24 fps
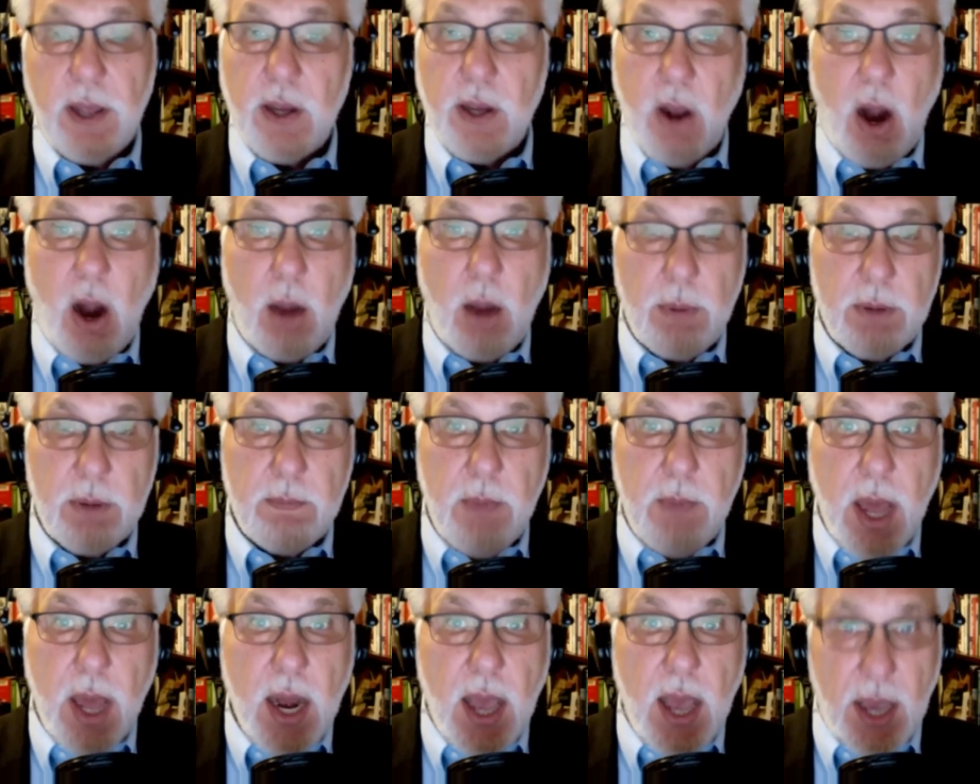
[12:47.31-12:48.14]
Carbon
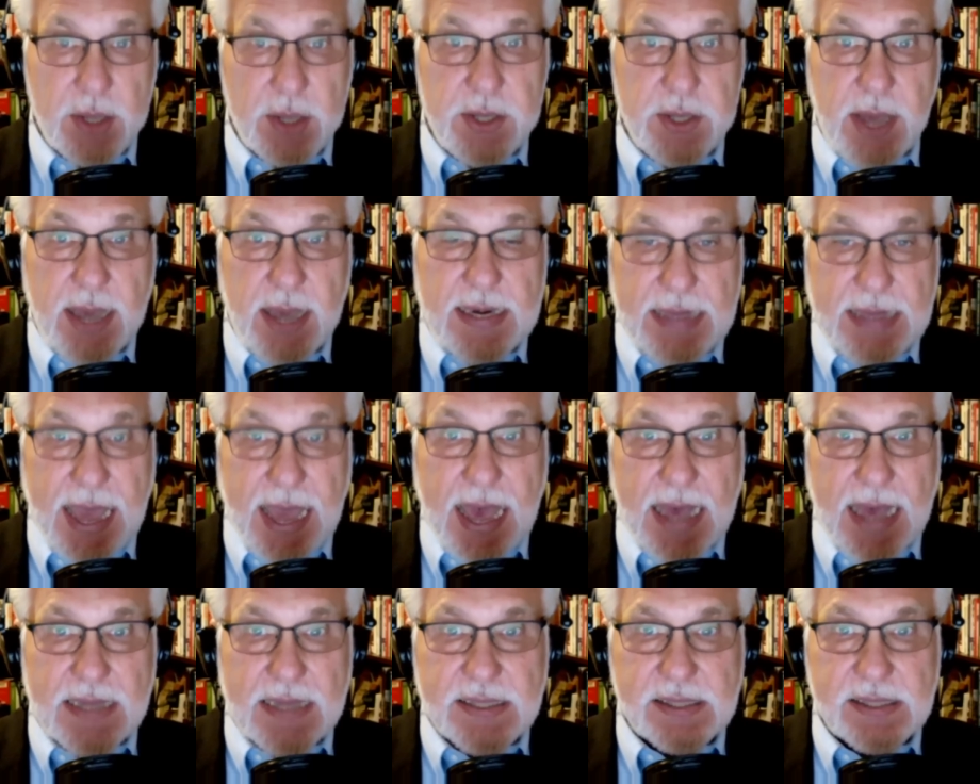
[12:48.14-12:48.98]
monoxide,
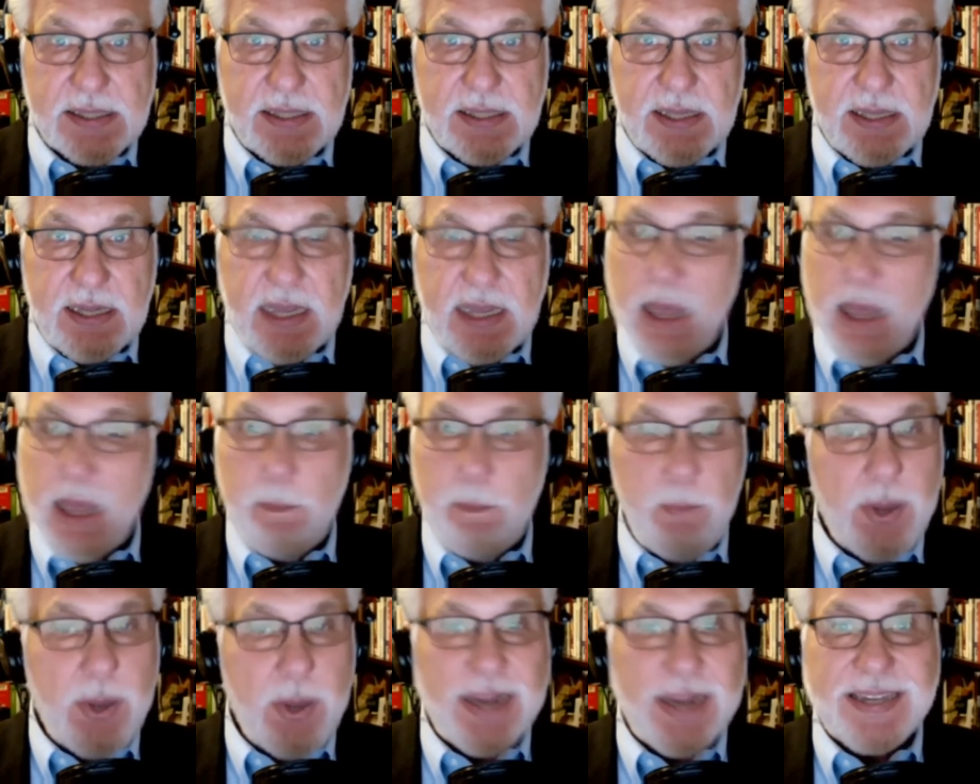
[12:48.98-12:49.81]
yes,
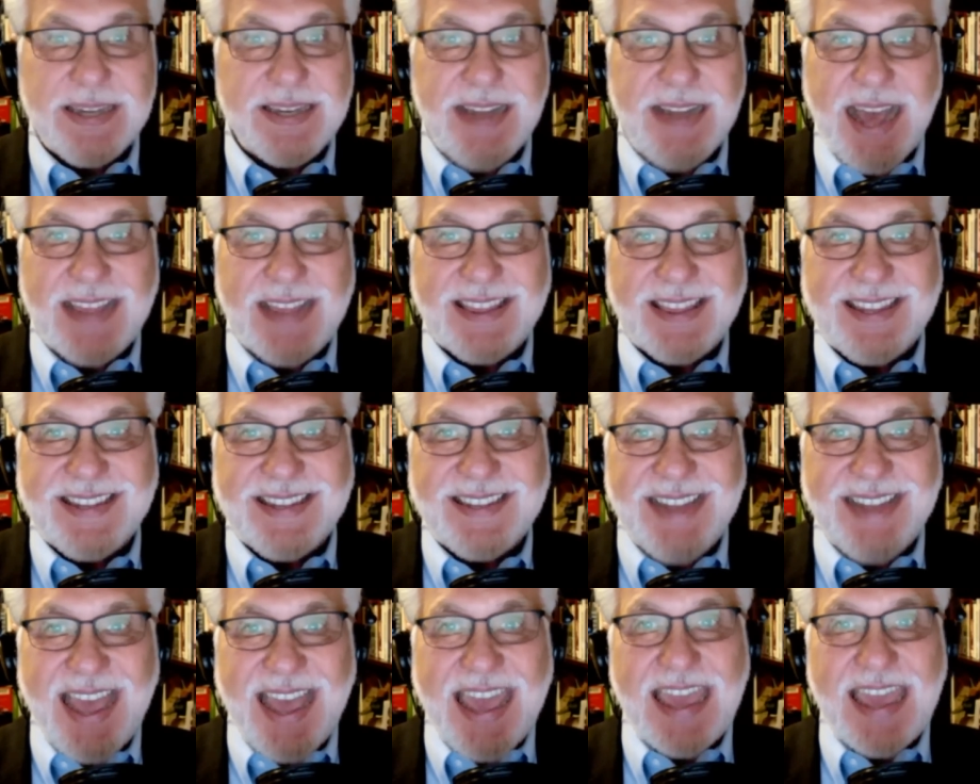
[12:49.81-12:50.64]
but it's not the
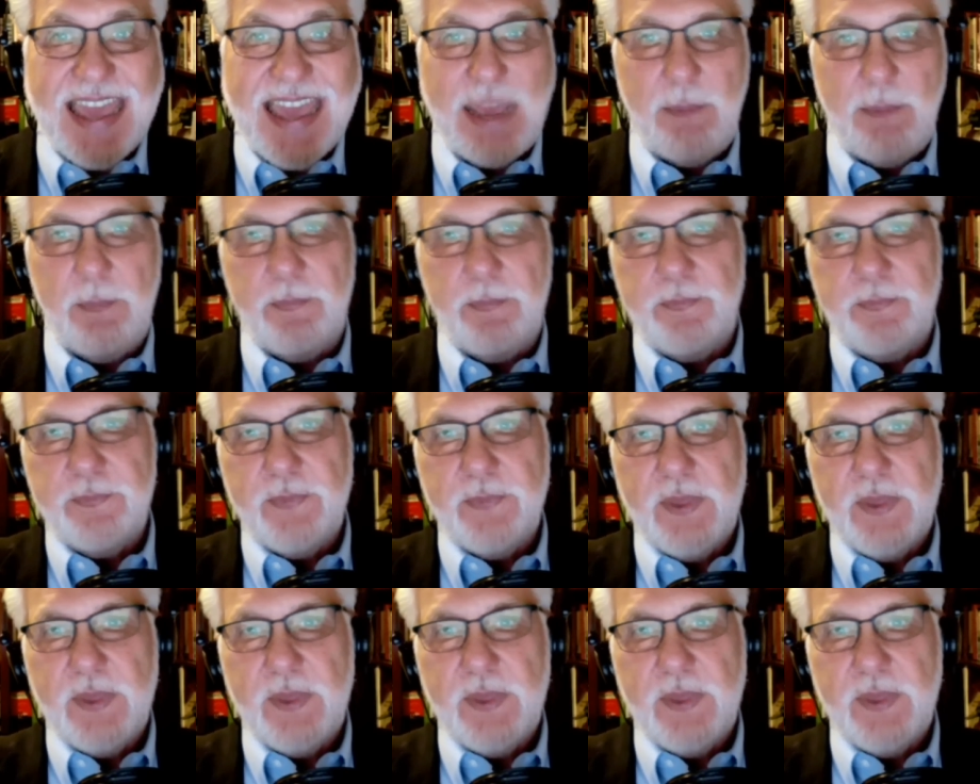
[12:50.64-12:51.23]
same.